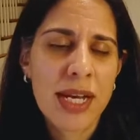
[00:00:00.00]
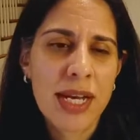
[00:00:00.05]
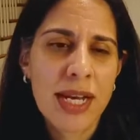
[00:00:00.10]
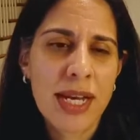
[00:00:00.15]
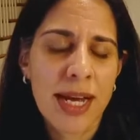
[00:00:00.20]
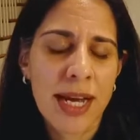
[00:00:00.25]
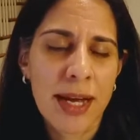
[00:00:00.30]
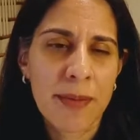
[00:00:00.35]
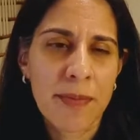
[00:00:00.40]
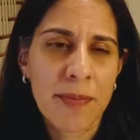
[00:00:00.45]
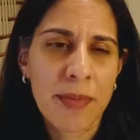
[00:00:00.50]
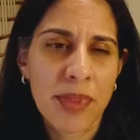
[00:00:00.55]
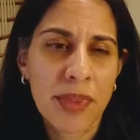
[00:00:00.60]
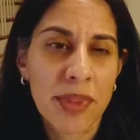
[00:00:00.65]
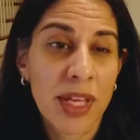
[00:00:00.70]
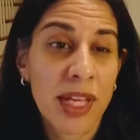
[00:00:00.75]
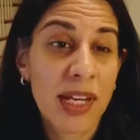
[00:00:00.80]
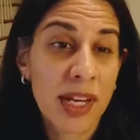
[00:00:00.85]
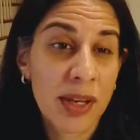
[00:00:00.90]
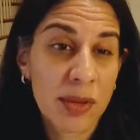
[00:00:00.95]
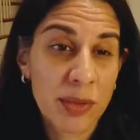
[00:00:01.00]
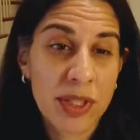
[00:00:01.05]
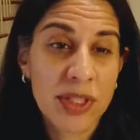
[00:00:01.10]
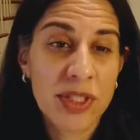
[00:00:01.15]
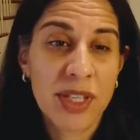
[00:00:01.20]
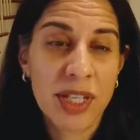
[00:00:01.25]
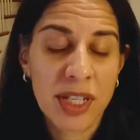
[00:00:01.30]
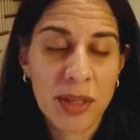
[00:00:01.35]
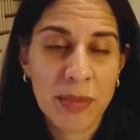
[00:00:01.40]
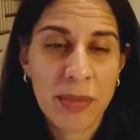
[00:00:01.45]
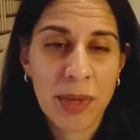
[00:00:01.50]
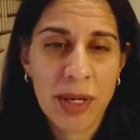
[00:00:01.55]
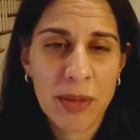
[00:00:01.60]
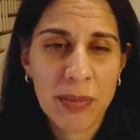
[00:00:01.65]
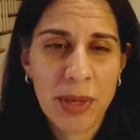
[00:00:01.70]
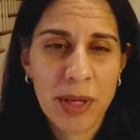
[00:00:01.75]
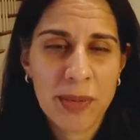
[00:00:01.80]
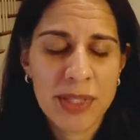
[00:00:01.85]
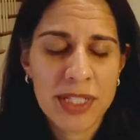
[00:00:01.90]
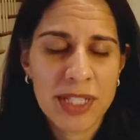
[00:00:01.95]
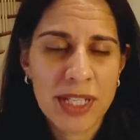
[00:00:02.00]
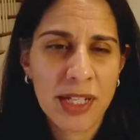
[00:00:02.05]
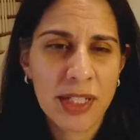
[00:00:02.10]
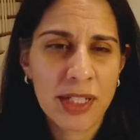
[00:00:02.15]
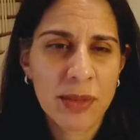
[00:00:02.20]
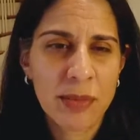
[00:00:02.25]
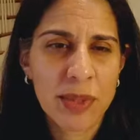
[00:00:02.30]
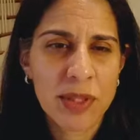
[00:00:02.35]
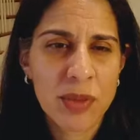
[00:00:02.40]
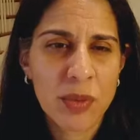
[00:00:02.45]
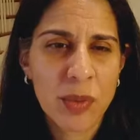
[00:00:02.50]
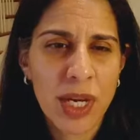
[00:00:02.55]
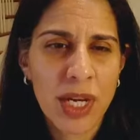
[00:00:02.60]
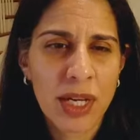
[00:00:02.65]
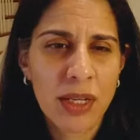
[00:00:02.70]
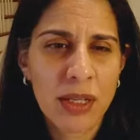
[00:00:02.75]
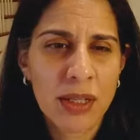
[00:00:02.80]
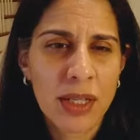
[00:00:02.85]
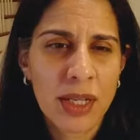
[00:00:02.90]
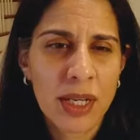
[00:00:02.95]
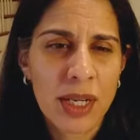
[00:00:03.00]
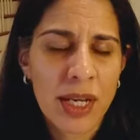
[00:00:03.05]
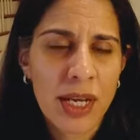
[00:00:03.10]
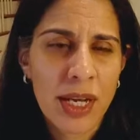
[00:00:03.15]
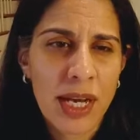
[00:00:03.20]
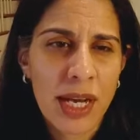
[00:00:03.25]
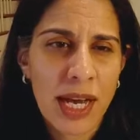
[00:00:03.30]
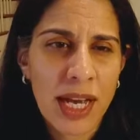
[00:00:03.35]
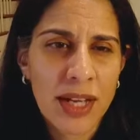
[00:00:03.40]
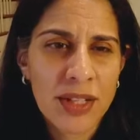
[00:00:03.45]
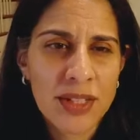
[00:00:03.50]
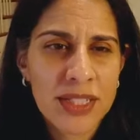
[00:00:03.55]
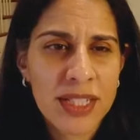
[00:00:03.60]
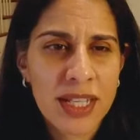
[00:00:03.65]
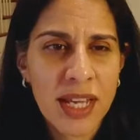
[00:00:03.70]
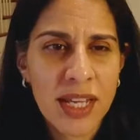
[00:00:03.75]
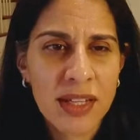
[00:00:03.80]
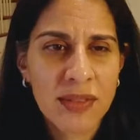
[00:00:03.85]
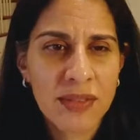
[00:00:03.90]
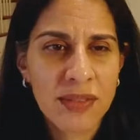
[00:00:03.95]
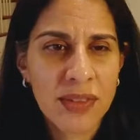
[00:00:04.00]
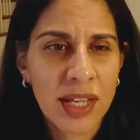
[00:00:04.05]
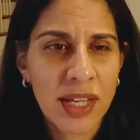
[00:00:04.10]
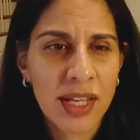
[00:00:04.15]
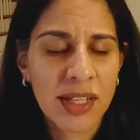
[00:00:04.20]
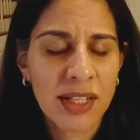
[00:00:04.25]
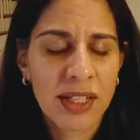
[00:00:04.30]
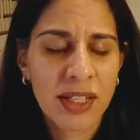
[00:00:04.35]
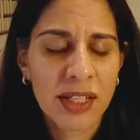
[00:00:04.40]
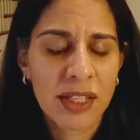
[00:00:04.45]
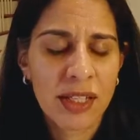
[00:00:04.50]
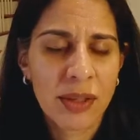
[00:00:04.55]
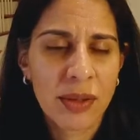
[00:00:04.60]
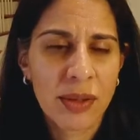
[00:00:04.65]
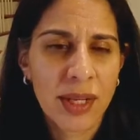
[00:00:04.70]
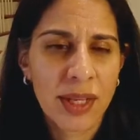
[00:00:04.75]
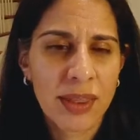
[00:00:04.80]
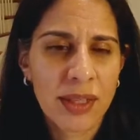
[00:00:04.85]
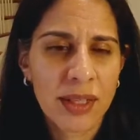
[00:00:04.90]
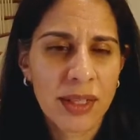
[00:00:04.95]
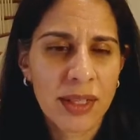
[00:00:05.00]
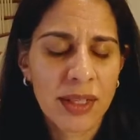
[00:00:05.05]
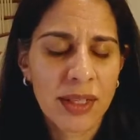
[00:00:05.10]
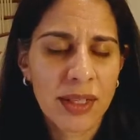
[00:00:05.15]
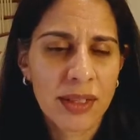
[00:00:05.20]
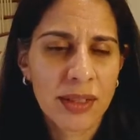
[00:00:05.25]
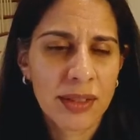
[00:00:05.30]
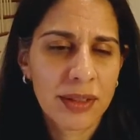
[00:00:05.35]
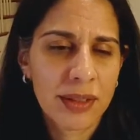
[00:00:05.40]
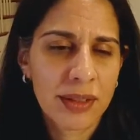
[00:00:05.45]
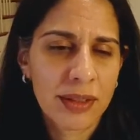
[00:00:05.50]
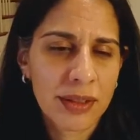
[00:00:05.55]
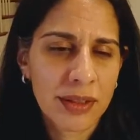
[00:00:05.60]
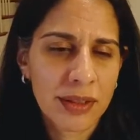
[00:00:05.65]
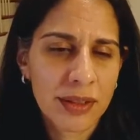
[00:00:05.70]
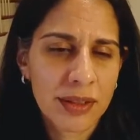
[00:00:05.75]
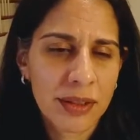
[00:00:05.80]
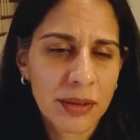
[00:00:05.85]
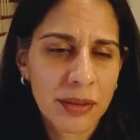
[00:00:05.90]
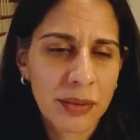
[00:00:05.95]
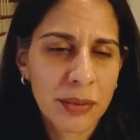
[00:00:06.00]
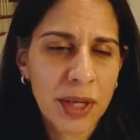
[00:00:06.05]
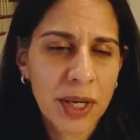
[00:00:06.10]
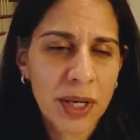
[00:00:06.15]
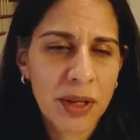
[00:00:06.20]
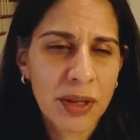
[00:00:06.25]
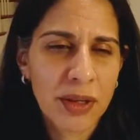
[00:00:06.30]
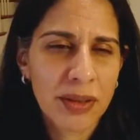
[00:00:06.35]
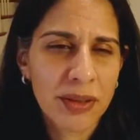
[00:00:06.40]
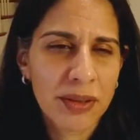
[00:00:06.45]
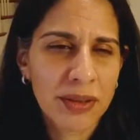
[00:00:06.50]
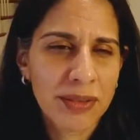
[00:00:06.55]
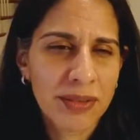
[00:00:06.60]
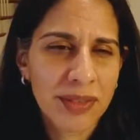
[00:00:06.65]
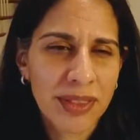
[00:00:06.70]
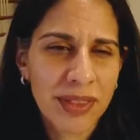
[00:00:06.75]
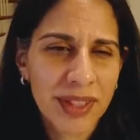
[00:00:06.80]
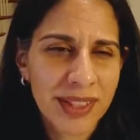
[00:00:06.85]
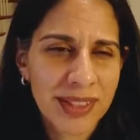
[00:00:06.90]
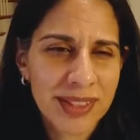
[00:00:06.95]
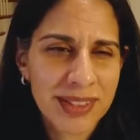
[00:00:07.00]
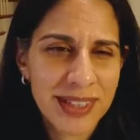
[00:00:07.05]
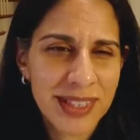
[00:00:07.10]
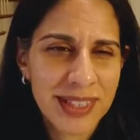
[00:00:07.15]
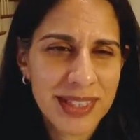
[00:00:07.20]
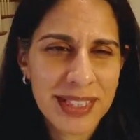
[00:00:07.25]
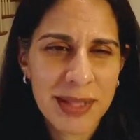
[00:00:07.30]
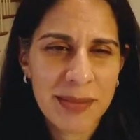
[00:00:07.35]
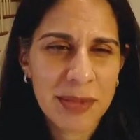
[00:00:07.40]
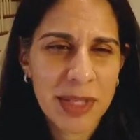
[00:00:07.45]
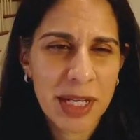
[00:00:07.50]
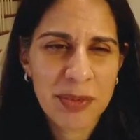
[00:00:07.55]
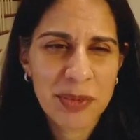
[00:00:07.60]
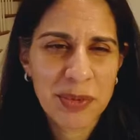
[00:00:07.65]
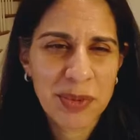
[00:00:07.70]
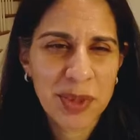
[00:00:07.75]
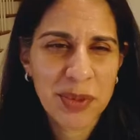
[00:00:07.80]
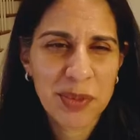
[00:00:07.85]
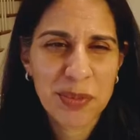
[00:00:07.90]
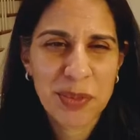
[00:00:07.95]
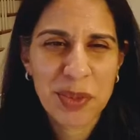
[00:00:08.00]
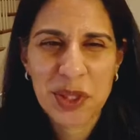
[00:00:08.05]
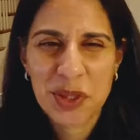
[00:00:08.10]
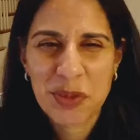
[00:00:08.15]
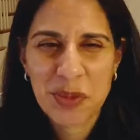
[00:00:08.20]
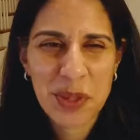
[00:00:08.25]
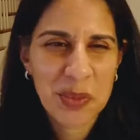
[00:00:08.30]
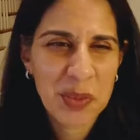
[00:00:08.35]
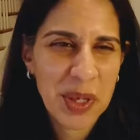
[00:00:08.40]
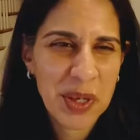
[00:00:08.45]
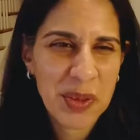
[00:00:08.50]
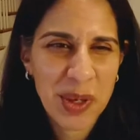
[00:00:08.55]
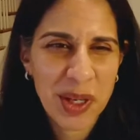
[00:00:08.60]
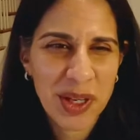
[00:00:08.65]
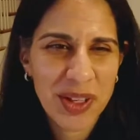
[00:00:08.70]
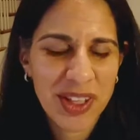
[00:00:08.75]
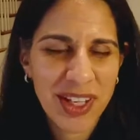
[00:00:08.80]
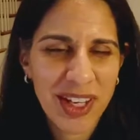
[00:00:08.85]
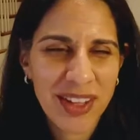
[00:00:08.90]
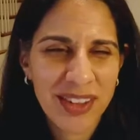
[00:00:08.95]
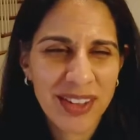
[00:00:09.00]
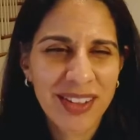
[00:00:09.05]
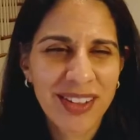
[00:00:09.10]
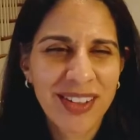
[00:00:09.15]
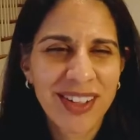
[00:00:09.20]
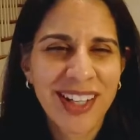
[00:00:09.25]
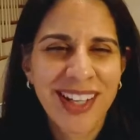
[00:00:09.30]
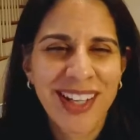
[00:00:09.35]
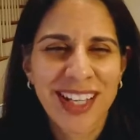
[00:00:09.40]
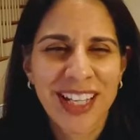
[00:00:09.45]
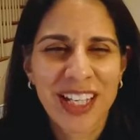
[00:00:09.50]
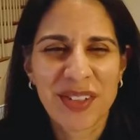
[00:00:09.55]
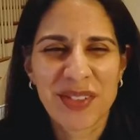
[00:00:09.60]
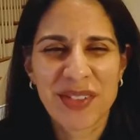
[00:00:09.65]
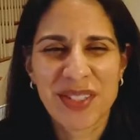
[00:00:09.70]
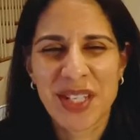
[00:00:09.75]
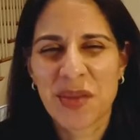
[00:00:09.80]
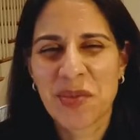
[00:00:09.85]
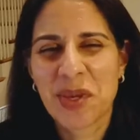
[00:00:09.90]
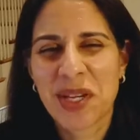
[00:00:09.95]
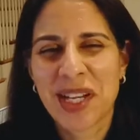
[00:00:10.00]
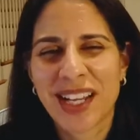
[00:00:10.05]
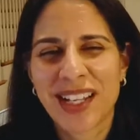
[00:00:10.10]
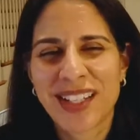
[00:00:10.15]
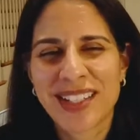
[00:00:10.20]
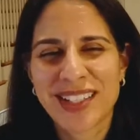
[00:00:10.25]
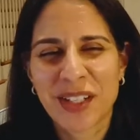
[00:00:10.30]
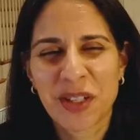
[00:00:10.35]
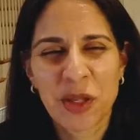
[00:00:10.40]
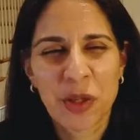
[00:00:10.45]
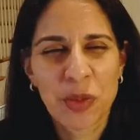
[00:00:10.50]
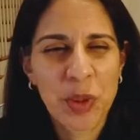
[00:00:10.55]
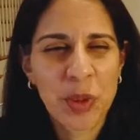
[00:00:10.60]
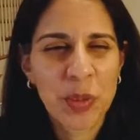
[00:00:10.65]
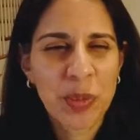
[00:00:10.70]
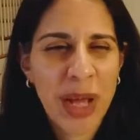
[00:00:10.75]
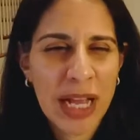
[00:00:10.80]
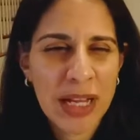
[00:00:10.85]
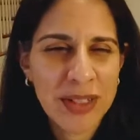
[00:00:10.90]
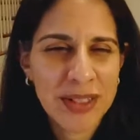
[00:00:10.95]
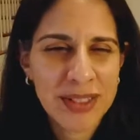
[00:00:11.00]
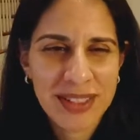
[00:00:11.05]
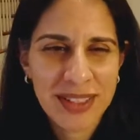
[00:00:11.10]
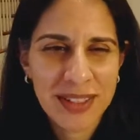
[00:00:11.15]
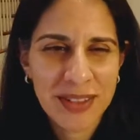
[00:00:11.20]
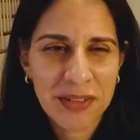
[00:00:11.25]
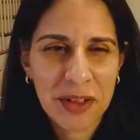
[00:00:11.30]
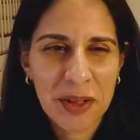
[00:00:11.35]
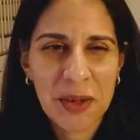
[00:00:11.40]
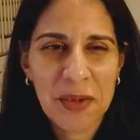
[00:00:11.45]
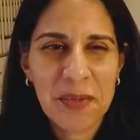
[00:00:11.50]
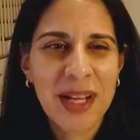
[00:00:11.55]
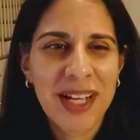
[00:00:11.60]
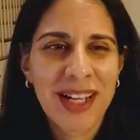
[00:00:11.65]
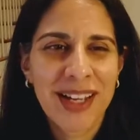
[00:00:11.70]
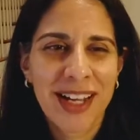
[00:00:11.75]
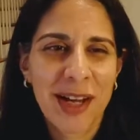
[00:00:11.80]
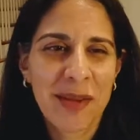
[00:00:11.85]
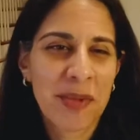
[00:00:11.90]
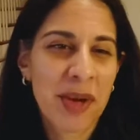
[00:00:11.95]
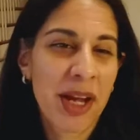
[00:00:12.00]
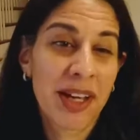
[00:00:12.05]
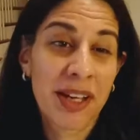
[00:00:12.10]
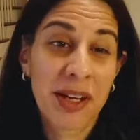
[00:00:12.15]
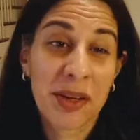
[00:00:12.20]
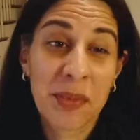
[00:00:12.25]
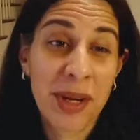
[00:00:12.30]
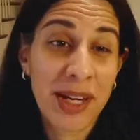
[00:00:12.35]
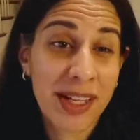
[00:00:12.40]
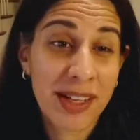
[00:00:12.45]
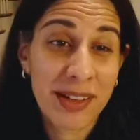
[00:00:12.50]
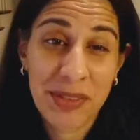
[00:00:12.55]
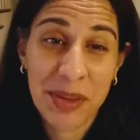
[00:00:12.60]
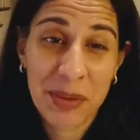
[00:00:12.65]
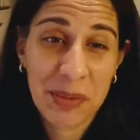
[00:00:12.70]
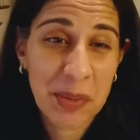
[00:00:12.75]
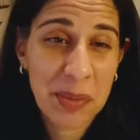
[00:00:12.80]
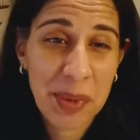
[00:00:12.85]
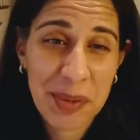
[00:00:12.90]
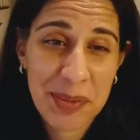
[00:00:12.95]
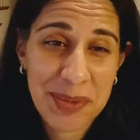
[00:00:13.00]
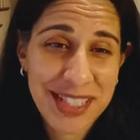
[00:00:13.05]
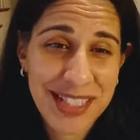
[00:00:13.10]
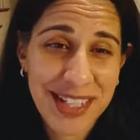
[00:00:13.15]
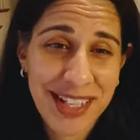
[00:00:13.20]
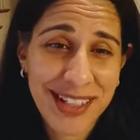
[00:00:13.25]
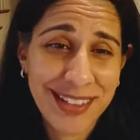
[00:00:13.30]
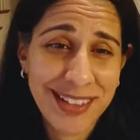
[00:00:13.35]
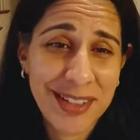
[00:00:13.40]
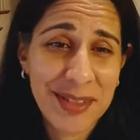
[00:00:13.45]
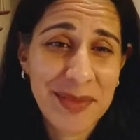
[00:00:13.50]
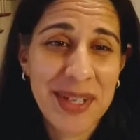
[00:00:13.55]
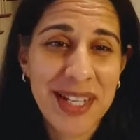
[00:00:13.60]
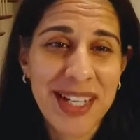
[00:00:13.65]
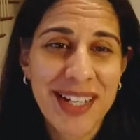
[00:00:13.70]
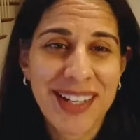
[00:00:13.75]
Um, then I would think about abemaciclib as well outside of that, you know, I think there are rare things that sometimes will push me one way or the other. You know, if someone has irritable bowel syndrome, I'm not going to want to give them a abemaciclib.